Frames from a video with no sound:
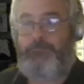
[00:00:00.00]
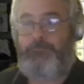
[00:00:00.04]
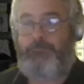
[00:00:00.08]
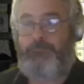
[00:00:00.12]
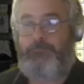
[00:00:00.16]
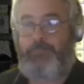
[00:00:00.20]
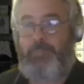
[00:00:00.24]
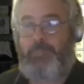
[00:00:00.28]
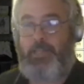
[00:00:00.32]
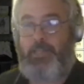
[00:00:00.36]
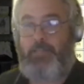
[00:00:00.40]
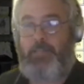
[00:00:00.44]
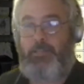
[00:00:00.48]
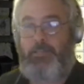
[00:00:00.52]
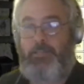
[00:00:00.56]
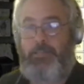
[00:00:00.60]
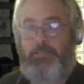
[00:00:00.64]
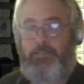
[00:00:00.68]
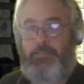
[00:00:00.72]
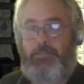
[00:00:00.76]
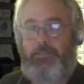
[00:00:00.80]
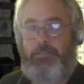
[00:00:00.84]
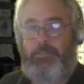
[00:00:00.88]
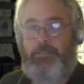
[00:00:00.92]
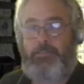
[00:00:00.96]
Yeah.
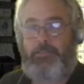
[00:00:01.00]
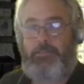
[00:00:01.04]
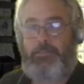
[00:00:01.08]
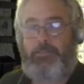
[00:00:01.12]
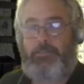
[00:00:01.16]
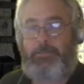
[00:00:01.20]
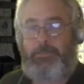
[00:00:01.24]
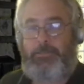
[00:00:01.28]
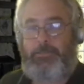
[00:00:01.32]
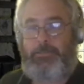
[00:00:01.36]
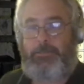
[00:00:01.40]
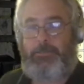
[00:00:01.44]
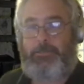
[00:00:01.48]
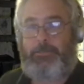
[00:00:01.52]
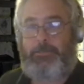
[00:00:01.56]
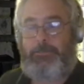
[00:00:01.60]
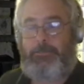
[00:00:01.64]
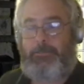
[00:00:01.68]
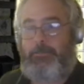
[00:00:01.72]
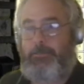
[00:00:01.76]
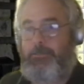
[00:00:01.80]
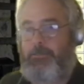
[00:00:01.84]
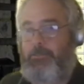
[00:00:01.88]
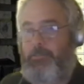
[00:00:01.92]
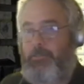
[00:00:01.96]

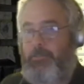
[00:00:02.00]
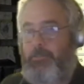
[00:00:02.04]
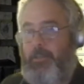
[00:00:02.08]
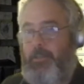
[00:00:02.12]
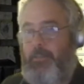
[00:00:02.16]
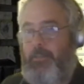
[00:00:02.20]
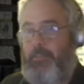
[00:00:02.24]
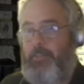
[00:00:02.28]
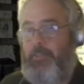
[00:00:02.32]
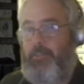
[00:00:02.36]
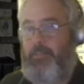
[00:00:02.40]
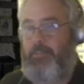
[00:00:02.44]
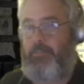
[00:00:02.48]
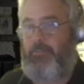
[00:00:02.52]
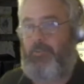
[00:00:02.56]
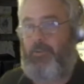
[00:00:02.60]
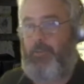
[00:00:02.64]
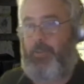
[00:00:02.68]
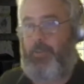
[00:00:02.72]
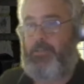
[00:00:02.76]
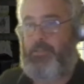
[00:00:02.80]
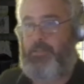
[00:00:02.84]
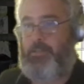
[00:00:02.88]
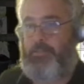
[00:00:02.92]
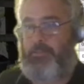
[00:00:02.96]
So yeah, thanks very
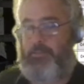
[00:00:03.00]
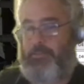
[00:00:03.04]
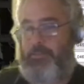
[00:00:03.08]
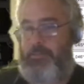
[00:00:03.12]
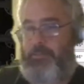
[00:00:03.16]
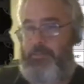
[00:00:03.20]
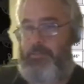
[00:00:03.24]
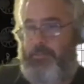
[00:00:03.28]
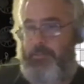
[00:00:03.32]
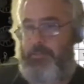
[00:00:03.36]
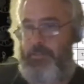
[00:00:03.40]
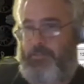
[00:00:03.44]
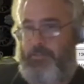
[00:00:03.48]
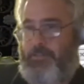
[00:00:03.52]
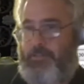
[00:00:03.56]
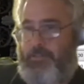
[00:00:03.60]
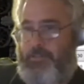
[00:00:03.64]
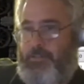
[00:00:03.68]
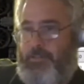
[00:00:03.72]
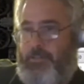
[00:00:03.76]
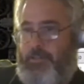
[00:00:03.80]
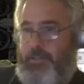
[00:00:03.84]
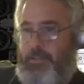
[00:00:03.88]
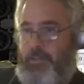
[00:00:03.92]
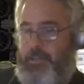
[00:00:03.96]
much.
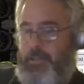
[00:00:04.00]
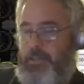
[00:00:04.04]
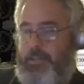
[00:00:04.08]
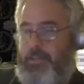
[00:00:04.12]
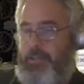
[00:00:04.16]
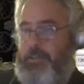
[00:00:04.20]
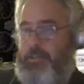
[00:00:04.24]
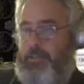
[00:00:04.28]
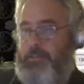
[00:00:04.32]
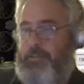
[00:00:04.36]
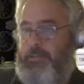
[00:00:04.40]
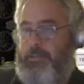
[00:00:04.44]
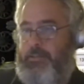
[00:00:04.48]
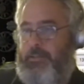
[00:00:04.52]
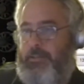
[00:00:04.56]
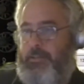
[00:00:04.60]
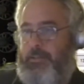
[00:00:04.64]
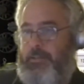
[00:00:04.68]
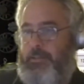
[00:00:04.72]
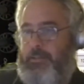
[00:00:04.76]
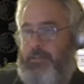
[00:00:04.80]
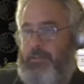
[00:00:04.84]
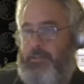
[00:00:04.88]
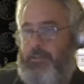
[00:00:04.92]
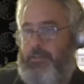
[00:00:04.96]
And
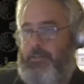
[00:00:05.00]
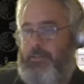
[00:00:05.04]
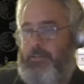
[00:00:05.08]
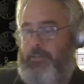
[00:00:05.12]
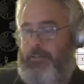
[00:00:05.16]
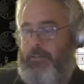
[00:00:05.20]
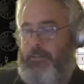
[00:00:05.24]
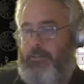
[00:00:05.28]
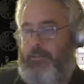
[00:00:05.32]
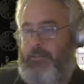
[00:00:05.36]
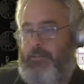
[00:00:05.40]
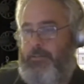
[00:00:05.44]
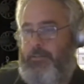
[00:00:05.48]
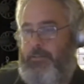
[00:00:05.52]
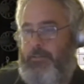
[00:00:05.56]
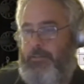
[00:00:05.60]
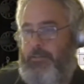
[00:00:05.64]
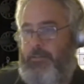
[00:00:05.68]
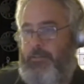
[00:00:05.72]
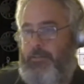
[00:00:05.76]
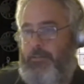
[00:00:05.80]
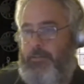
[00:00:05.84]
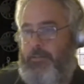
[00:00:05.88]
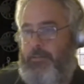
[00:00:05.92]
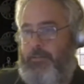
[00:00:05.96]

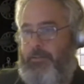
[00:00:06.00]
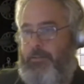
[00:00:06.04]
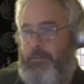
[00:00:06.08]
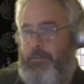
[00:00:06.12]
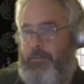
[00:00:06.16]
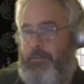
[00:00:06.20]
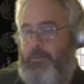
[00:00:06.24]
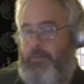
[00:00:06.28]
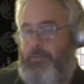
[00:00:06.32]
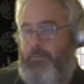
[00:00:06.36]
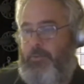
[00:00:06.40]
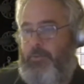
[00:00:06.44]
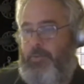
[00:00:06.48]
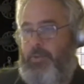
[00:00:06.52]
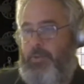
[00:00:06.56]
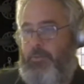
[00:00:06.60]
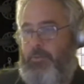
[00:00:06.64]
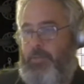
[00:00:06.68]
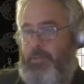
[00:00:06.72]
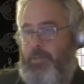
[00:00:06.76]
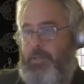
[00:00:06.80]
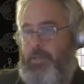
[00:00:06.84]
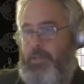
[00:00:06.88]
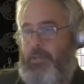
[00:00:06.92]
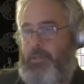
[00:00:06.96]
why don't
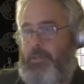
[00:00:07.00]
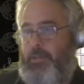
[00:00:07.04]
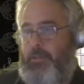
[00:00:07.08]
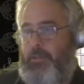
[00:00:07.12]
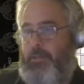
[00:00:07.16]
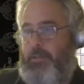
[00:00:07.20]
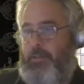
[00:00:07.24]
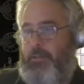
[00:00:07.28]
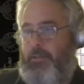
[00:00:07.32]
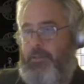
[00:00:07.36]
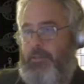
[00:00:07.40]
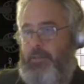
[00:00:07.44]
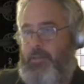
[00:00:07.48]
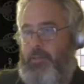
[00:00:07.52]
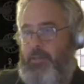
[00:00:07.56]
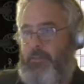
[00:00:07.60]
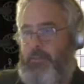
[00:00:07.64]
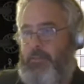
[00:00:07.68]
we end